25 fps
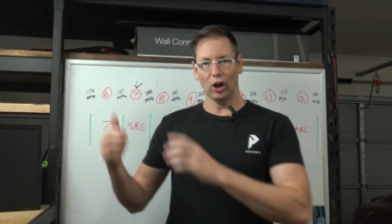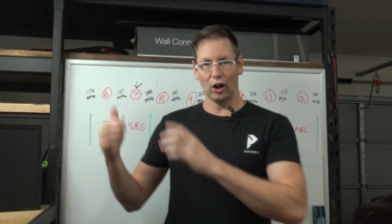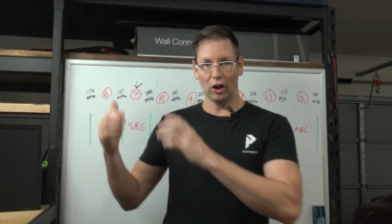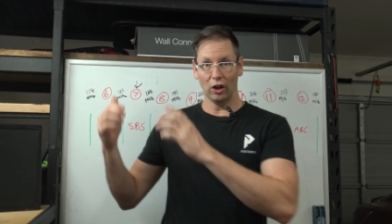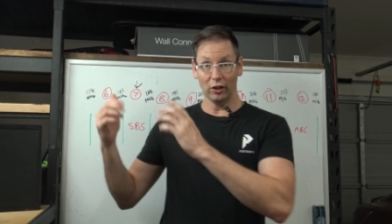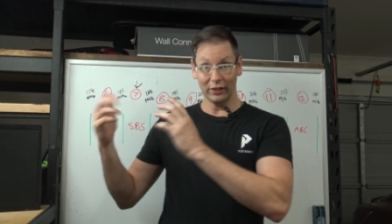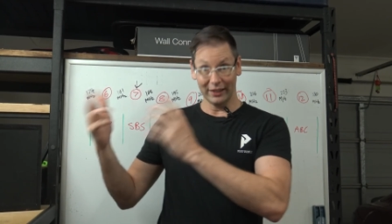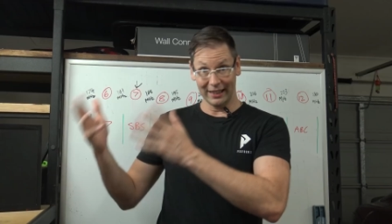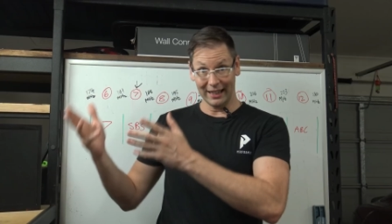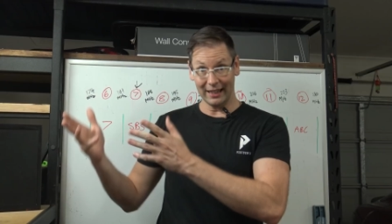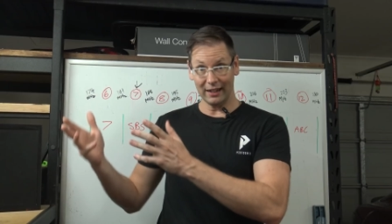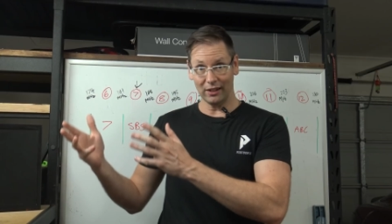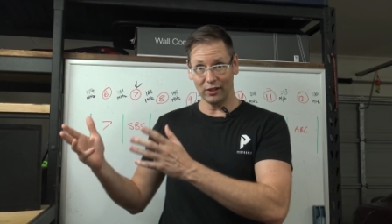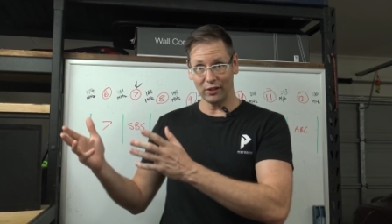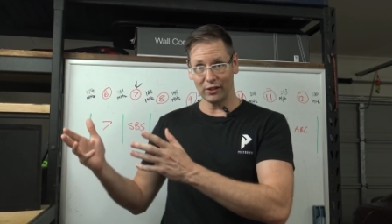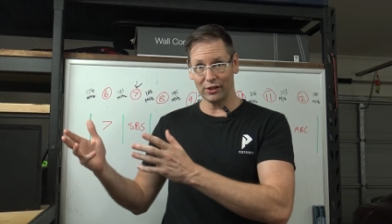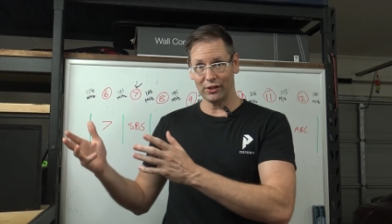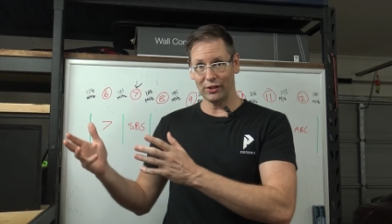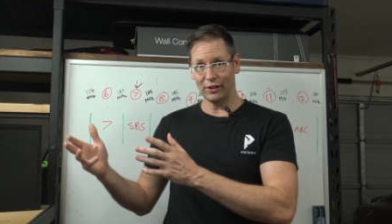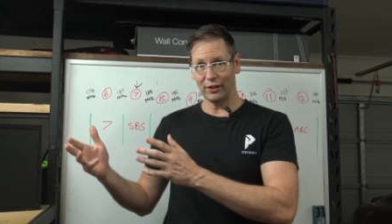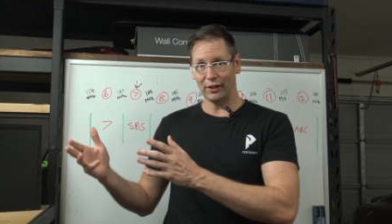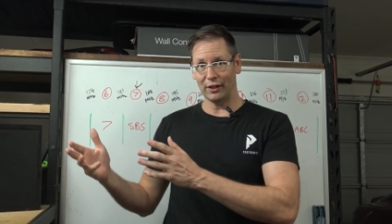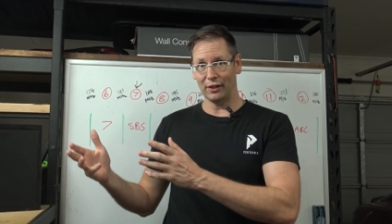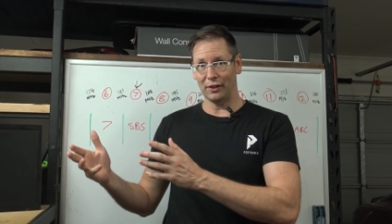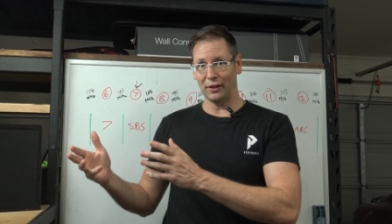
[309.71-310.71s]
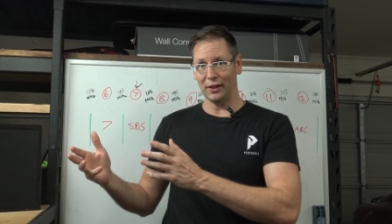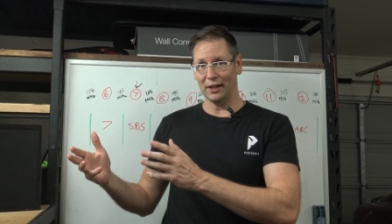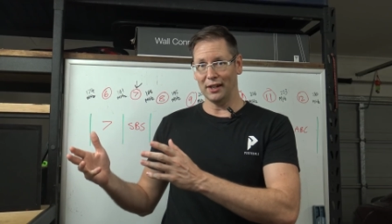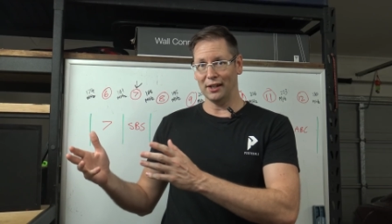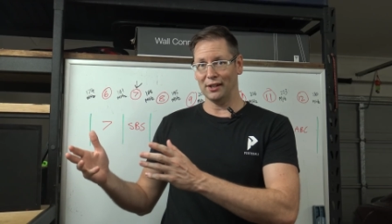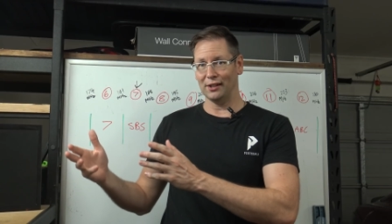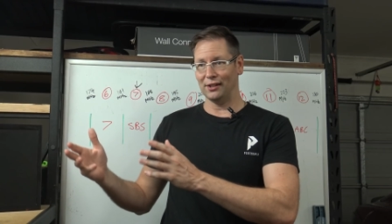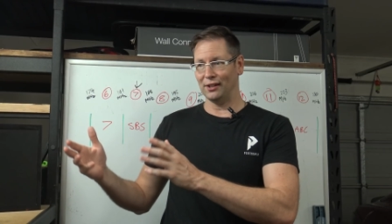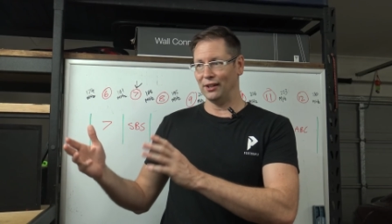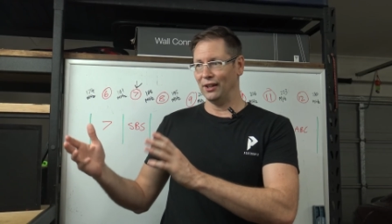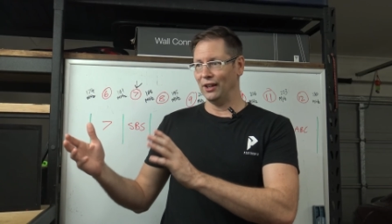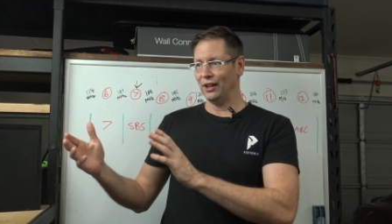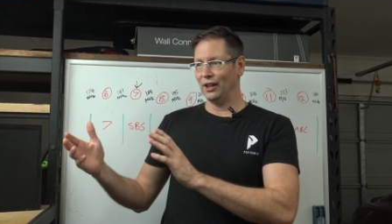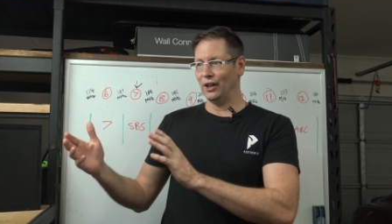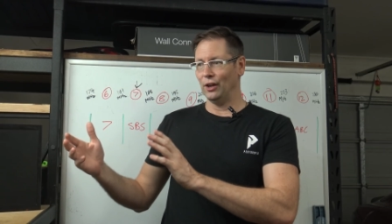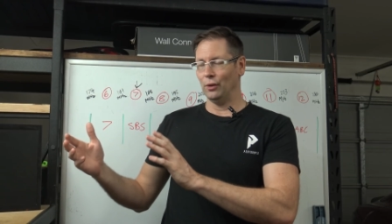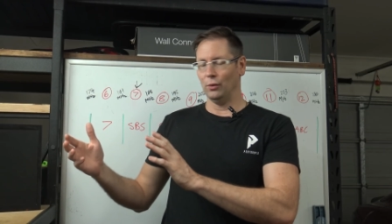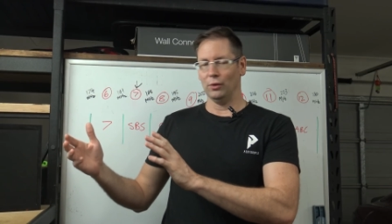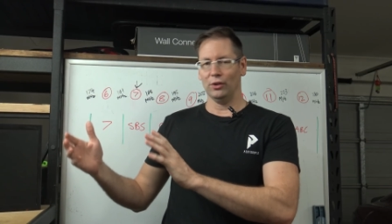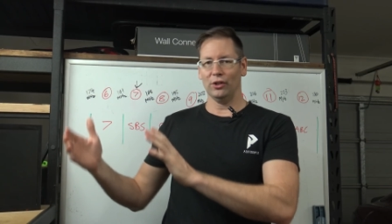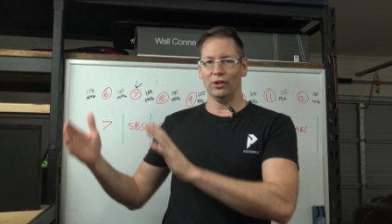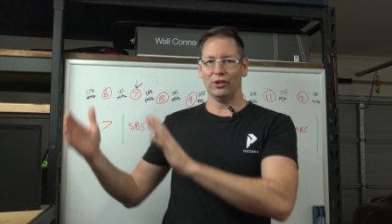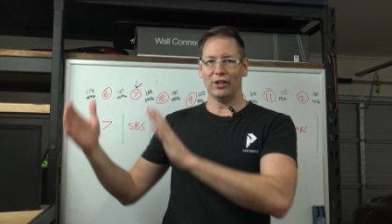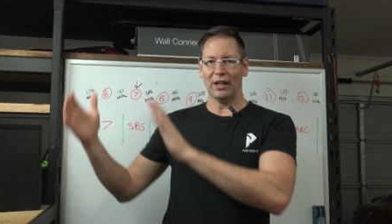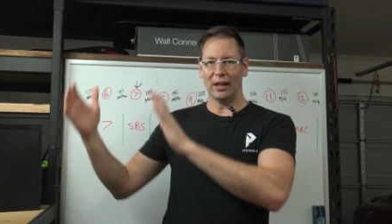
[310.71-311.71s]
On the analog side of things,
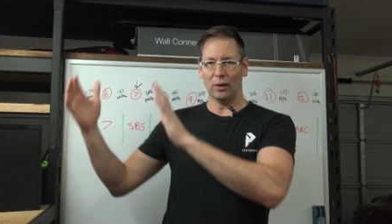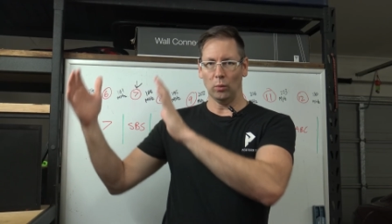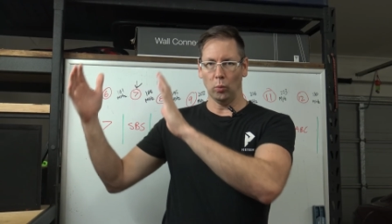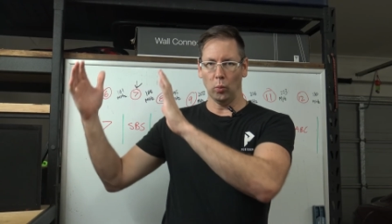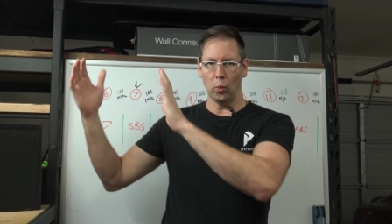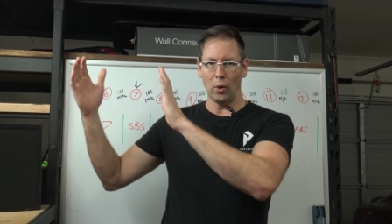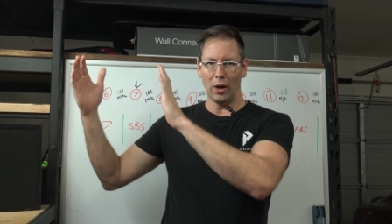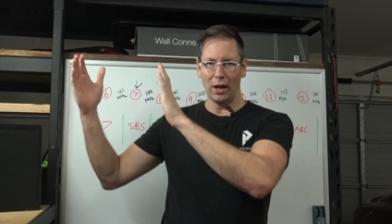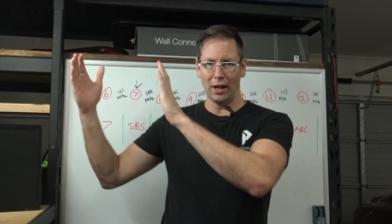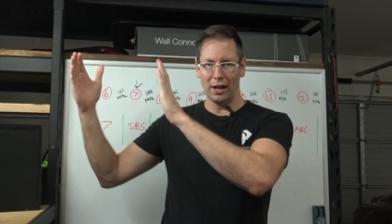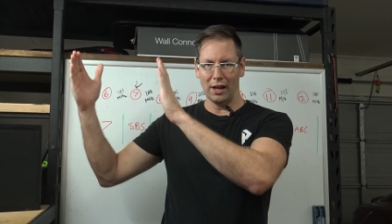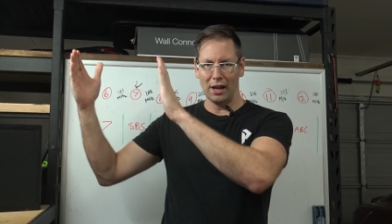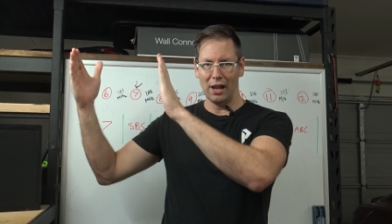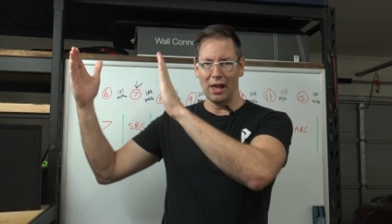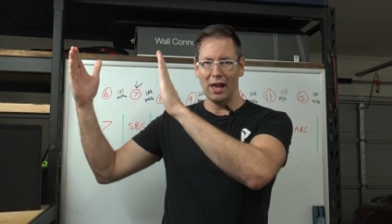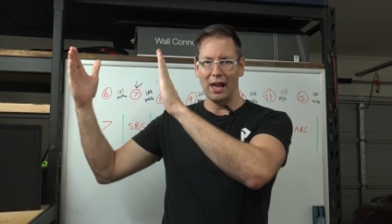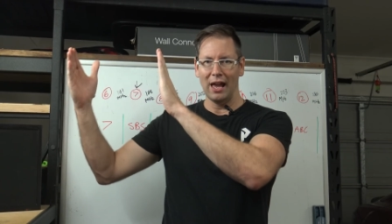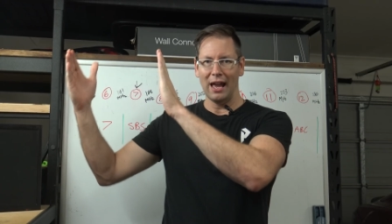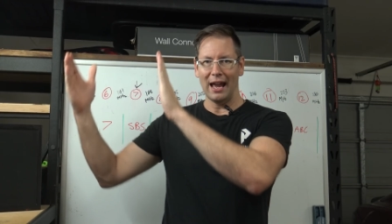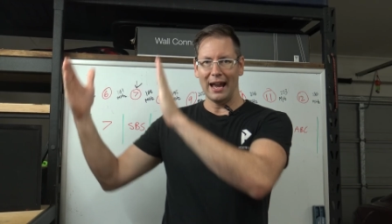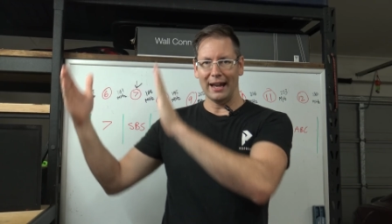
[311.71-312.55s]
we just had one